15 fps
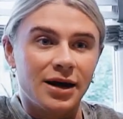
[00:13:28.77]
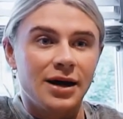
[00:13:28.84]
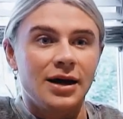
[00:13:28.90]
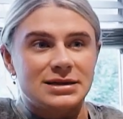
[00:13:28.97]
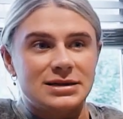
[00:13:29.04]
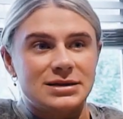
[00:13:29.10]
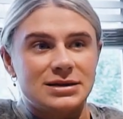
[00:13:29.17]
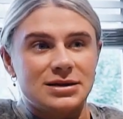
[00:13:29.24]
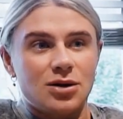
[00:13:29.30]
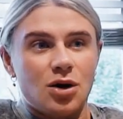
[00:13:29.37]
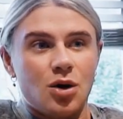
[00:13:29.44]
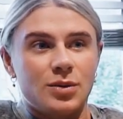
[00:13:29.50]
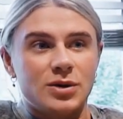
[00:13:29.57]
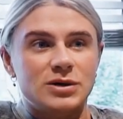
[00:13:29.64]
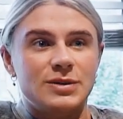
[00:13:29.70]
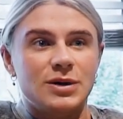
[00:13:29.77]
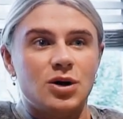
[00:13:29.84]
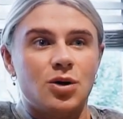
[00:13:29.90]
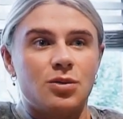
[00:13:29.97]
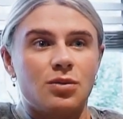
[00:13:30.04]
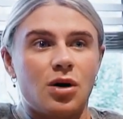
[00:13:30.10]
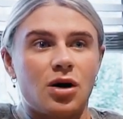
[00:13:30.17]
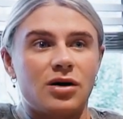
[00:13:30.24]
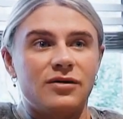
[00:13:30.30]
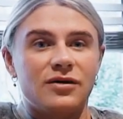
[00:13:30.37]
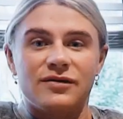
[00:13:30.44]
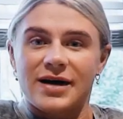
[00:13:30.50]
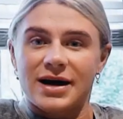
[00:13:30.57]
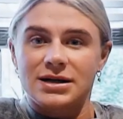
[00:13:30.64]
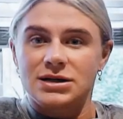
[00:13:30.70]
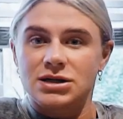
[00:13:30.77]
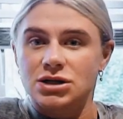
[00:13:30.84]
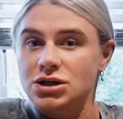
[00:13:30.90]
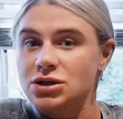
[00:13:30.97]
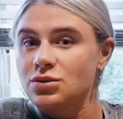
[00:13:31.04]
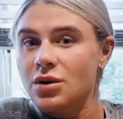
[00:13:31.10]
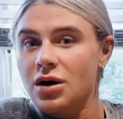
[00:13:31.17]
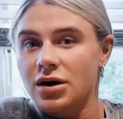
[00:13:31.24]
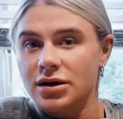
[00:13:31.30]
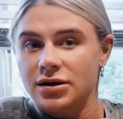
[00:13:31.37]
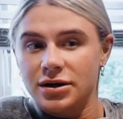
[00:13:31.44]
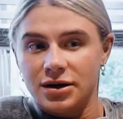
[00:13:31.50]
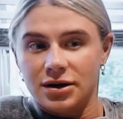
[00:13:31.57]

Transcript: It's almost become more of a fad to do one,